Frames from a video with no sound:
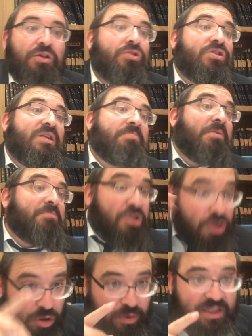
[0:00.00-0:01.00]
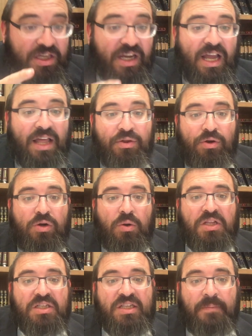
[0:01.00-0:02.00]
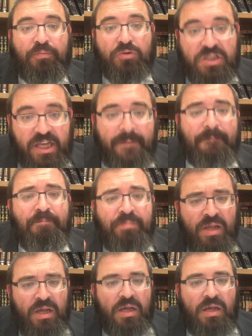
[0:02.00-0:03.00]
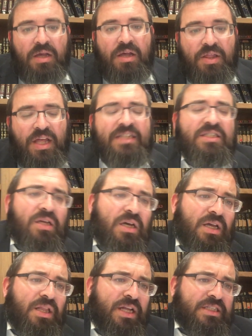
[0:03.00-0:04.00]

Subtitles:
you can sometimes glue it together according to some poskim. That's the